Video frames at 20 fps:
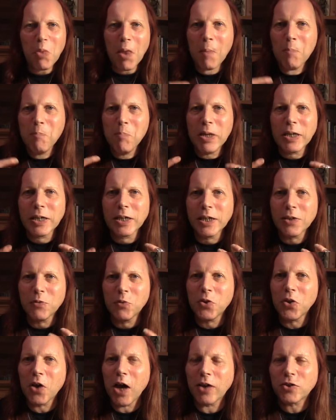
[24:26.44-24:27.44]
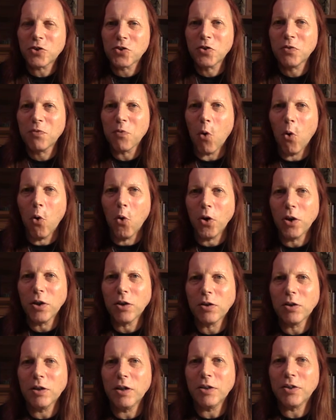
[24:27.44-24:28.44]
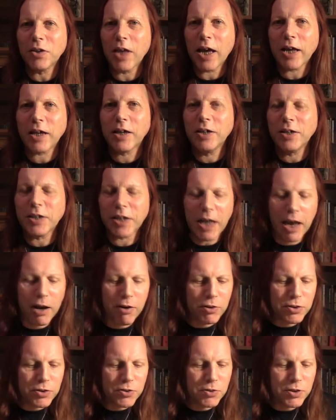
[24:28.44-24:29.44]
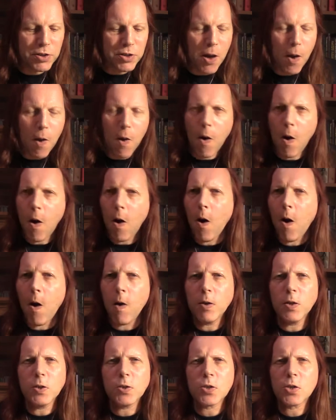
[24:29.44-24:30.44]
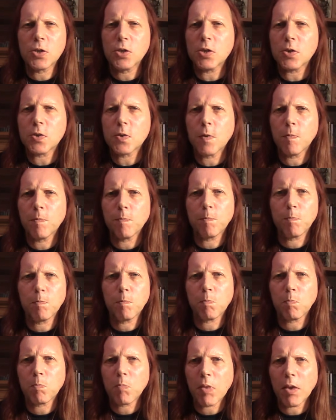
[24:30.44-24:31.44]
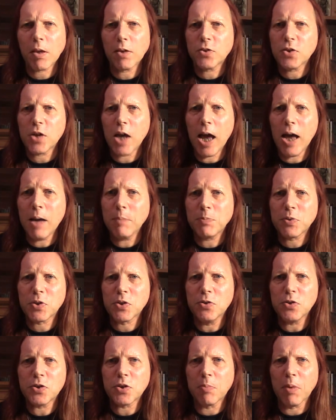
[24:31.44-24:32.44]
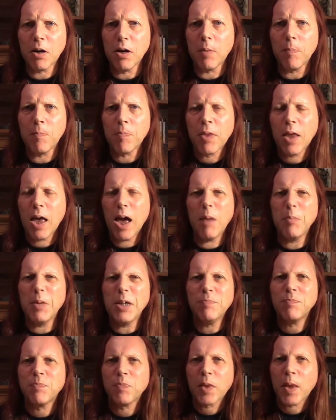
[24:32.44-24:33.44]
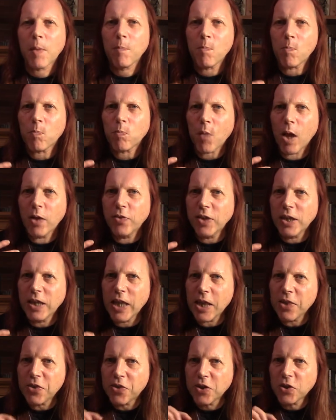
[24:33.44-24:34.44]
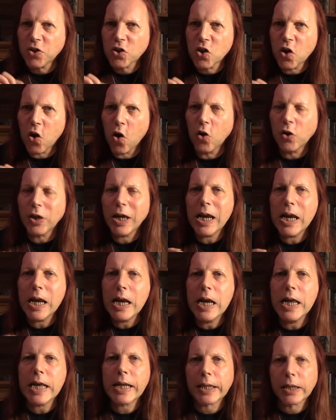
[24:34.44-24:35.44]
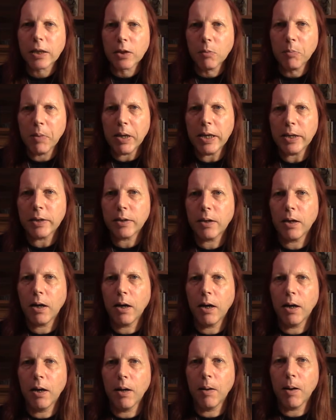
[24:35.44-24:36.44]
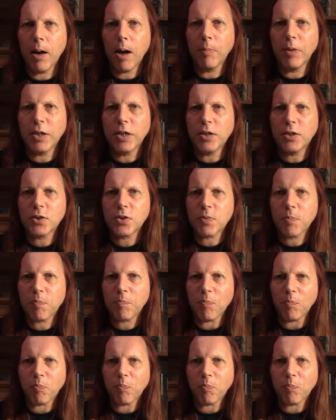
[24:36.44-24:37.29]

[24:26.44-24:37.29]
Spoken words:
mingling with that sort of oil and that kind of character, and it's absolutely sublime. I mean, the length has gone a little bit. I mean, it's,